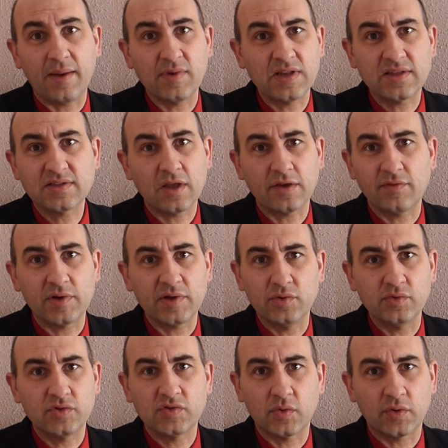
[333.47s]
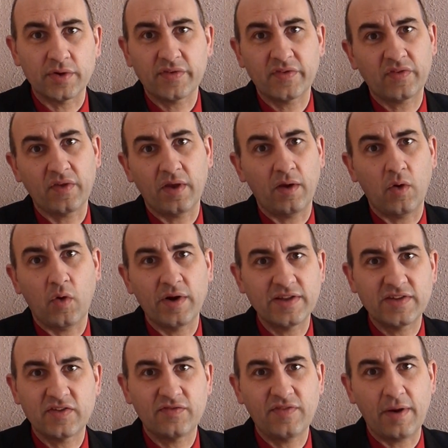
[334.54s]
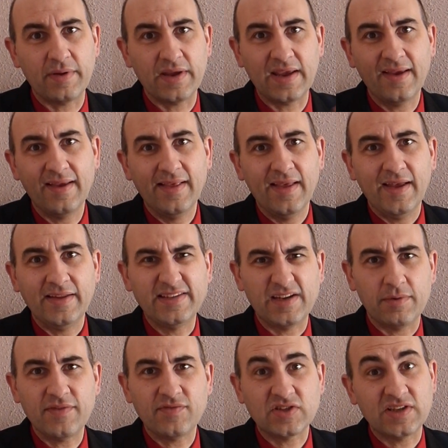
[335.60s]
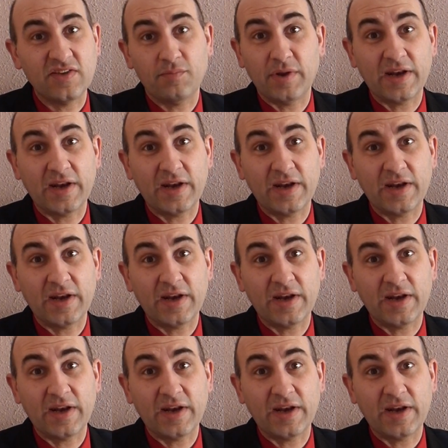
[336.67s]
I mean, it's not a very good source, or it's very derivative.